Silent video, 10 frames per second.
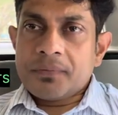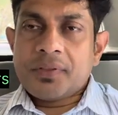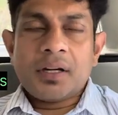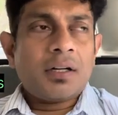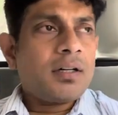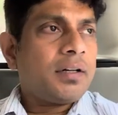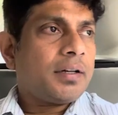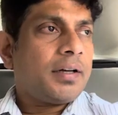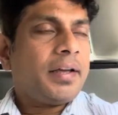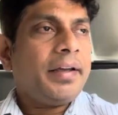Third
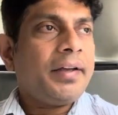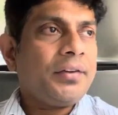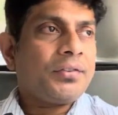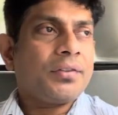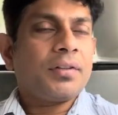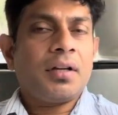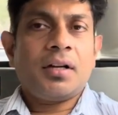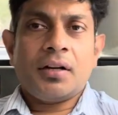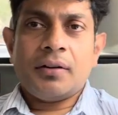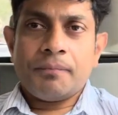is
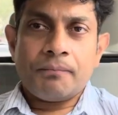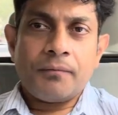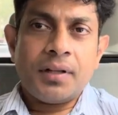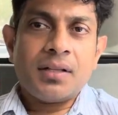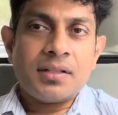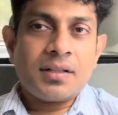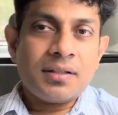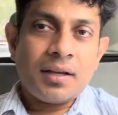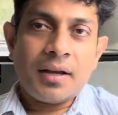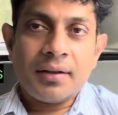when there is a
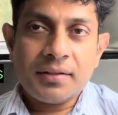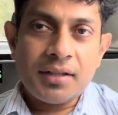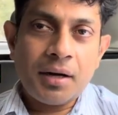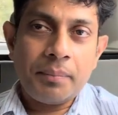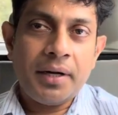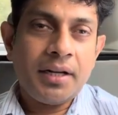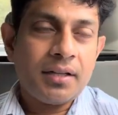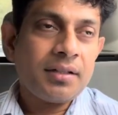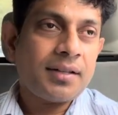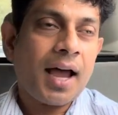serum
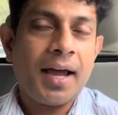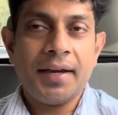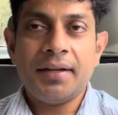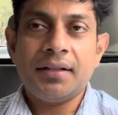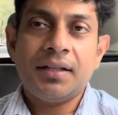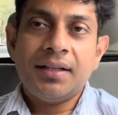PTH is high,